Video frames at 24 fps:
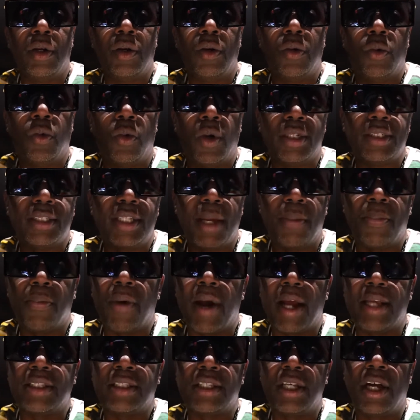once that
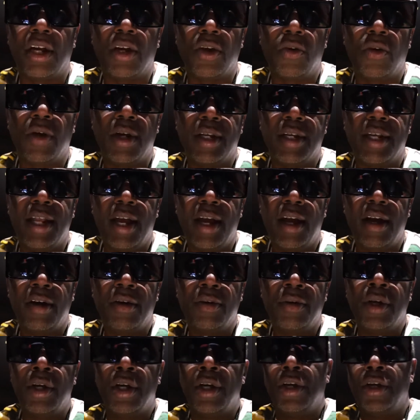price start going down,
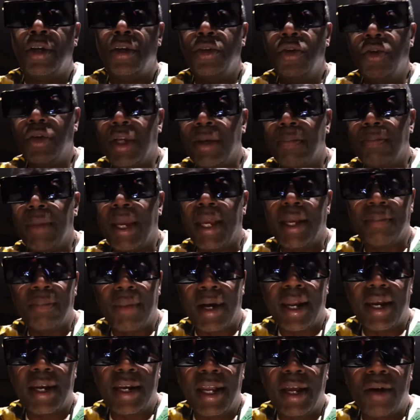you can make
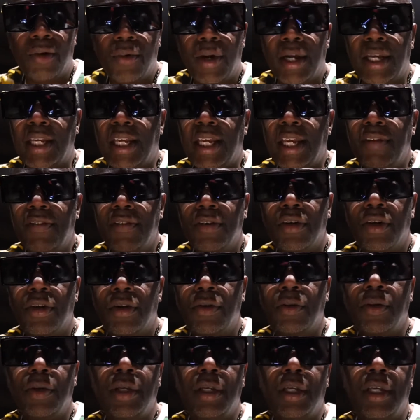money that way. Even
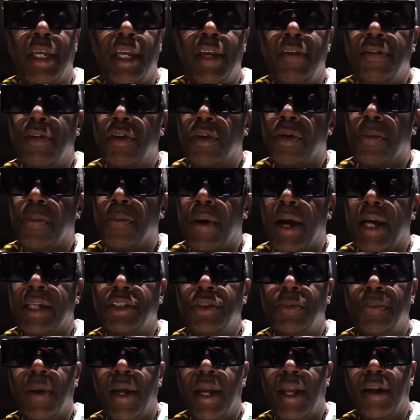though the price
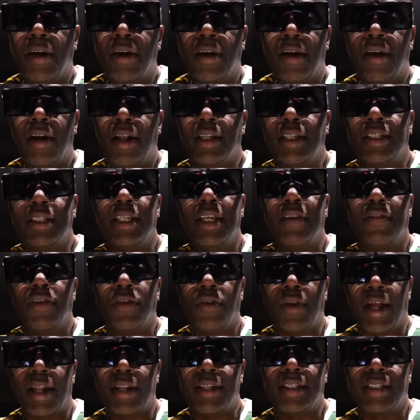you paid $100, let's say if it go
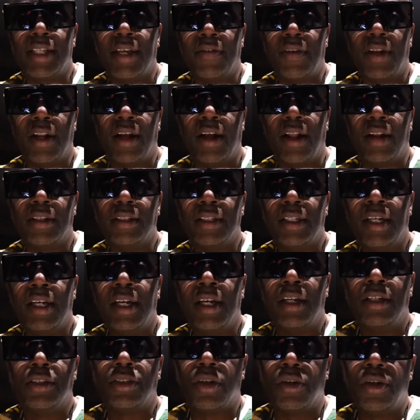down to $70,
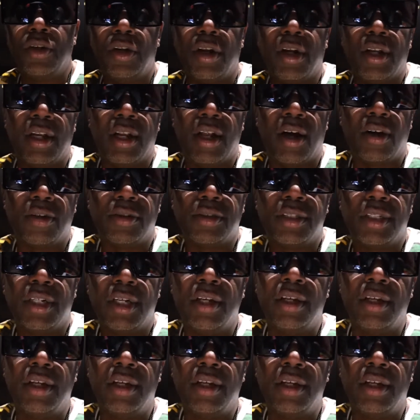so you done lost